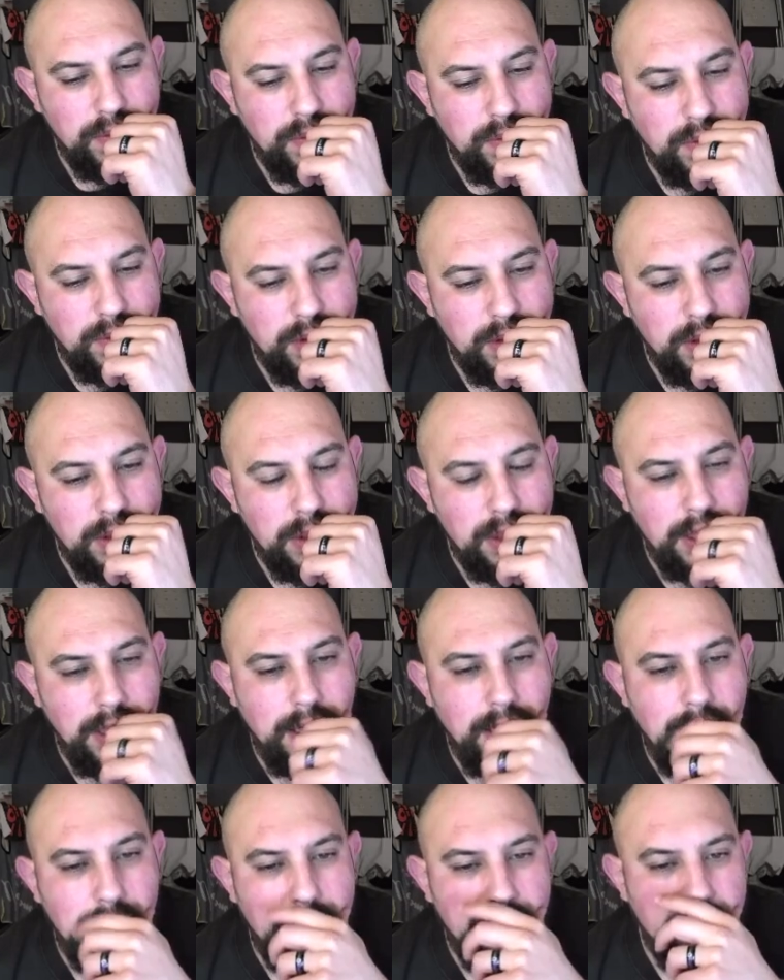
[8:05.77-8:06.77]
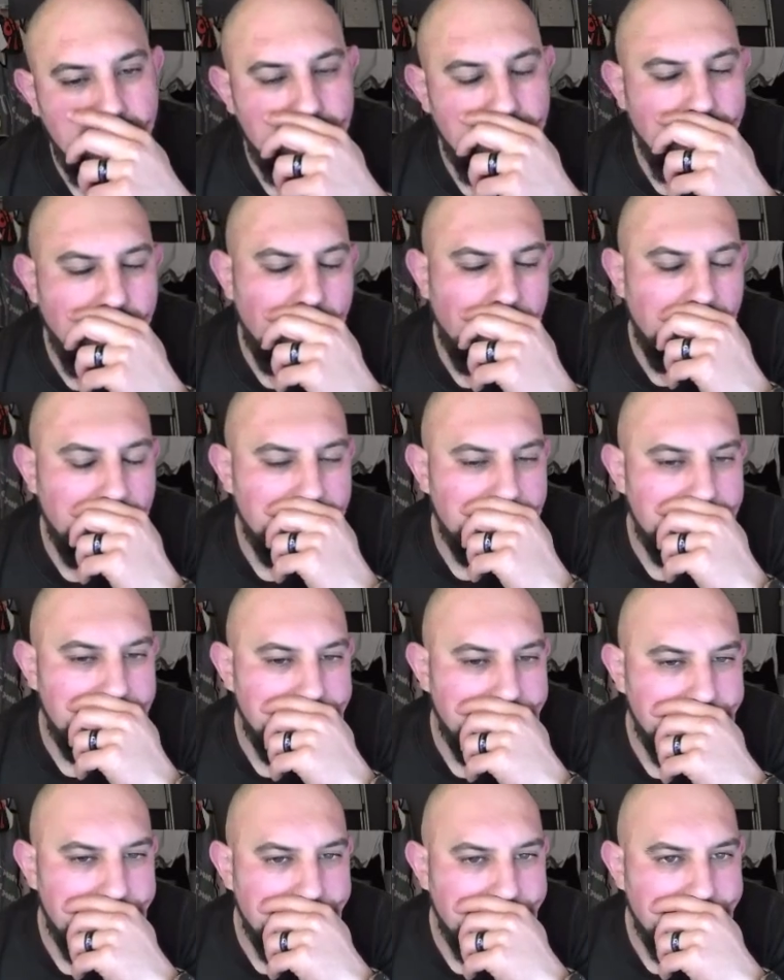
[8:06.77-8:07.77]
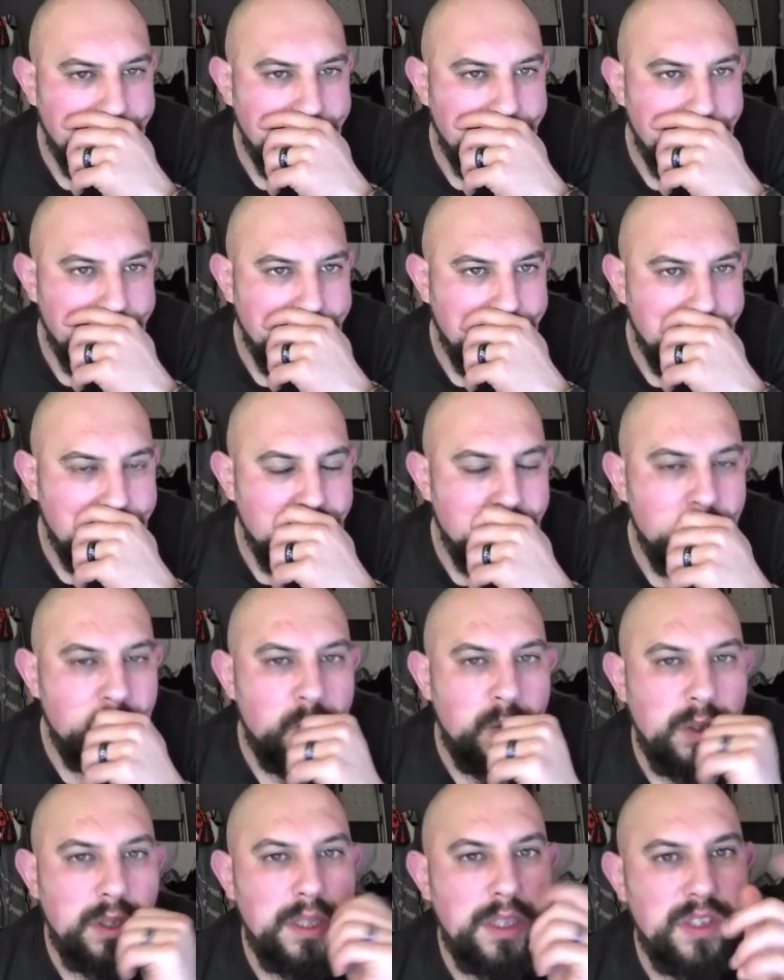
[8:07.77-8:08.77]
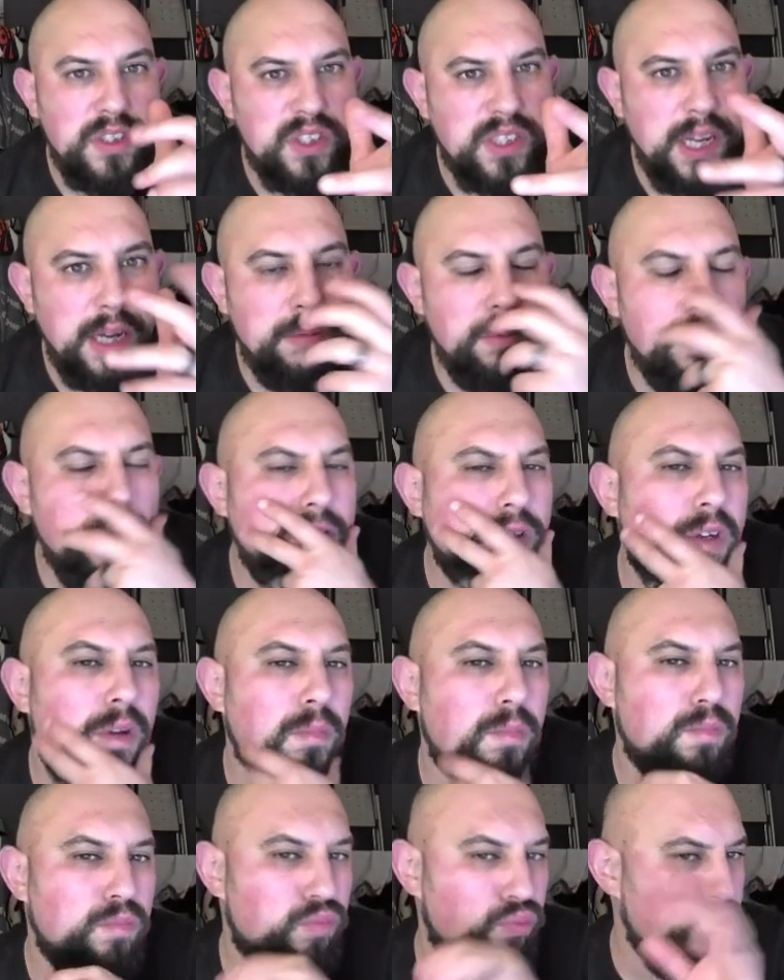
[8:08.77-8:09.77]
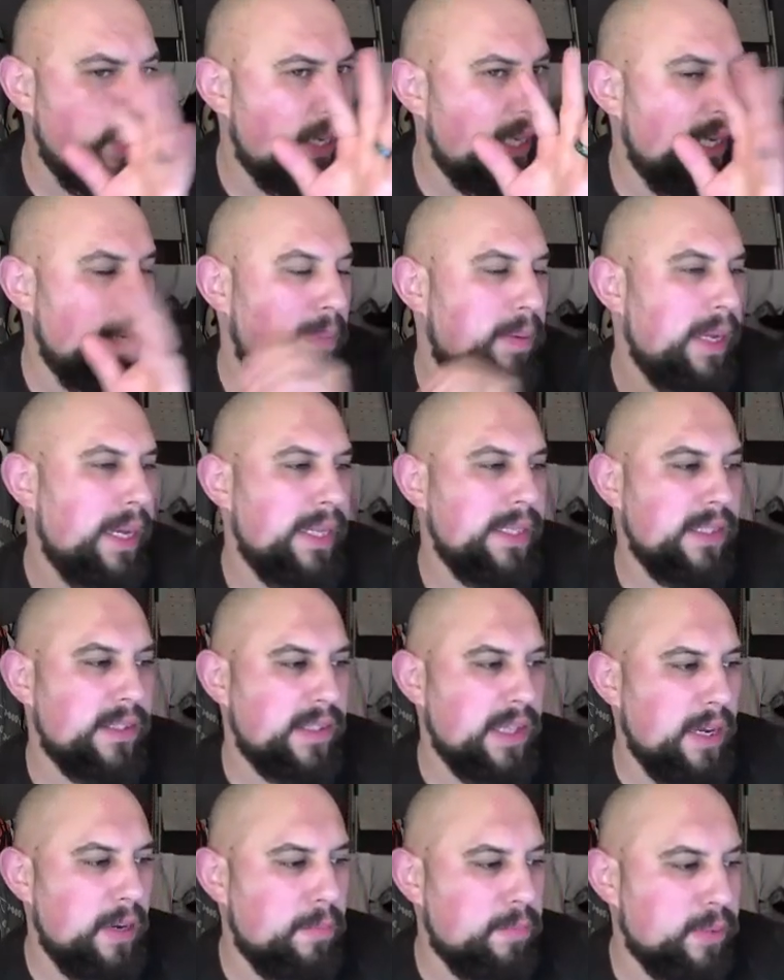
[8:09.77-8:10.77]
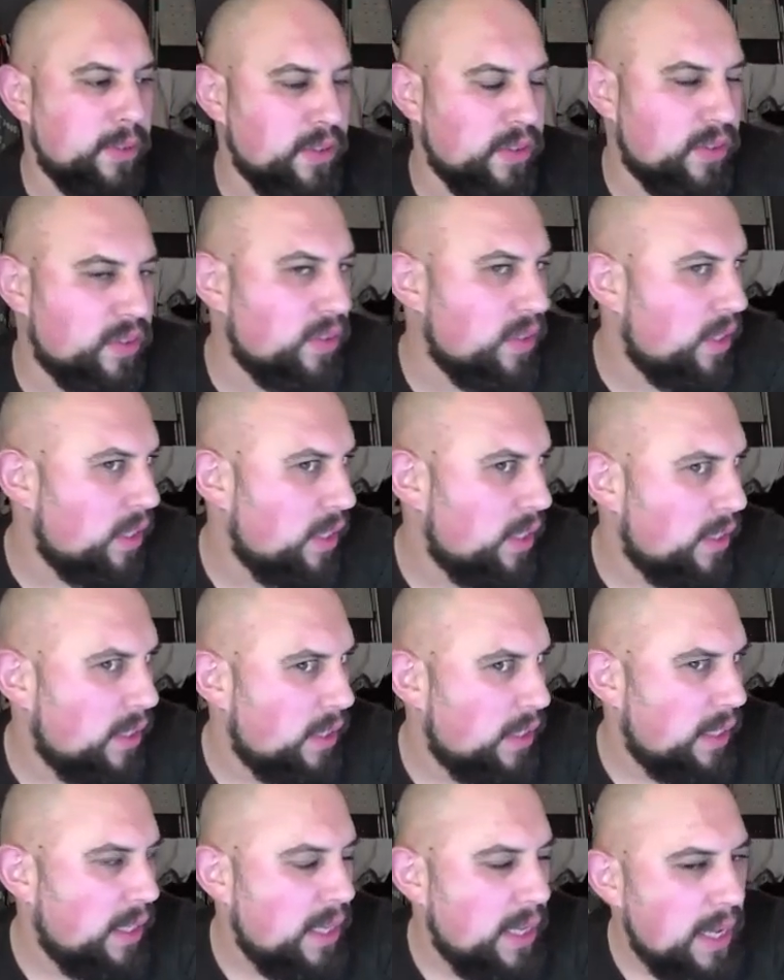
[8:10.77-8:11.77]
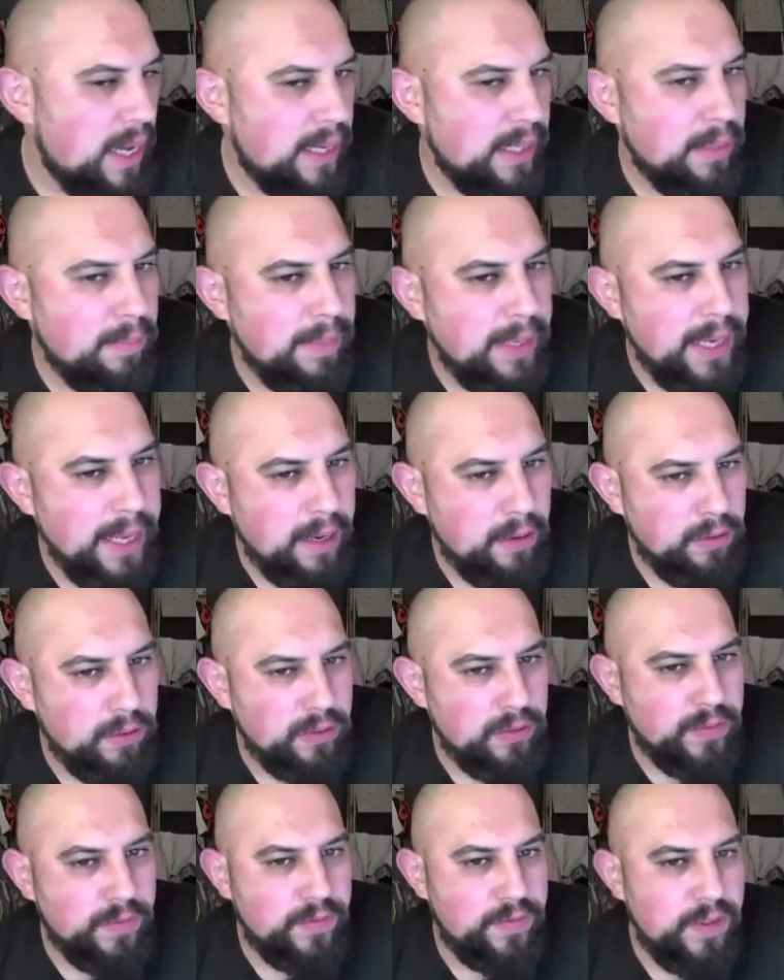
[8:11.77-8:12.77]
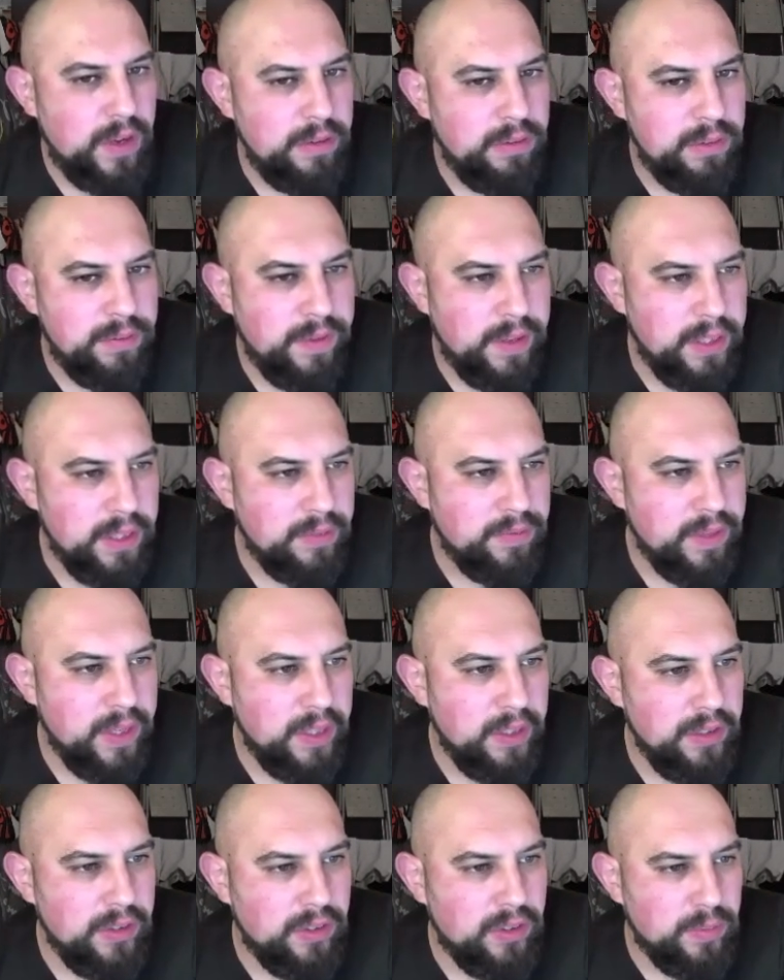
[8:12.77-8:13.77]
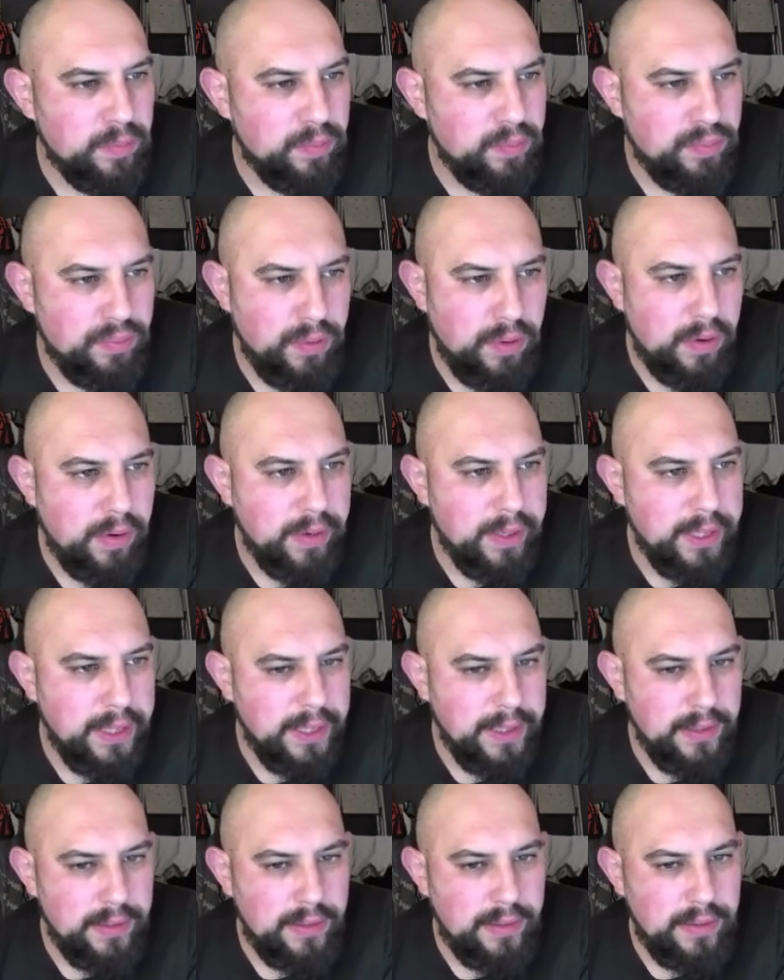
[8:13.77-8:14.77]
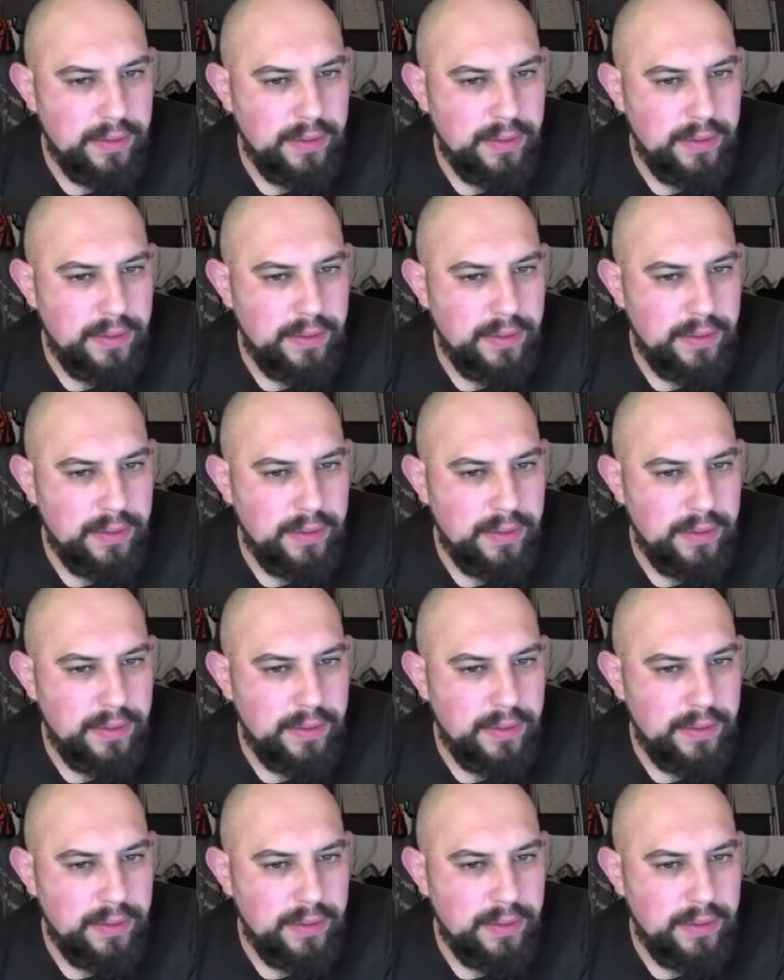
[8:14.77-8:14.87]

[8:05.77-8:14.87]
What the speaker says: Yeah, go on. We're going to escape. We're going to really play this out because at the minute I was very, very, very surprised.